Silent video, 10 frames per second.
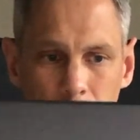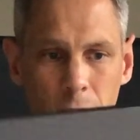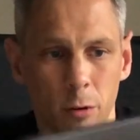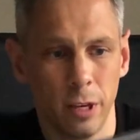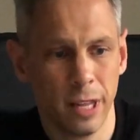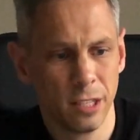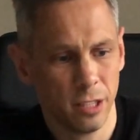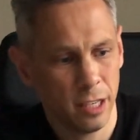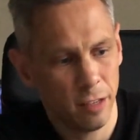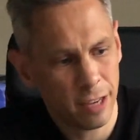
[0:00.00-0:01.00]
Oh yeah, that's
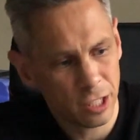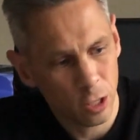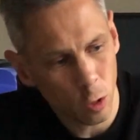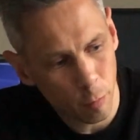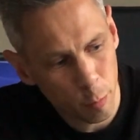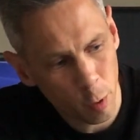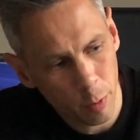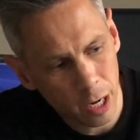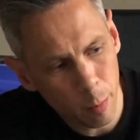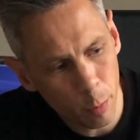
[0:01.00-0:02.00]
it. You actually got a proper
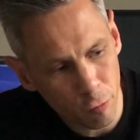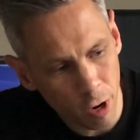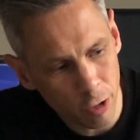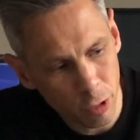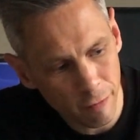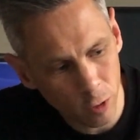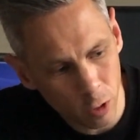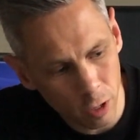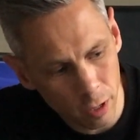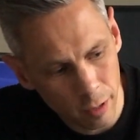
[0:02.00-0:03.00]
number row. You haven't got
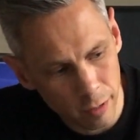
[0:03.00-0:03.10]
a.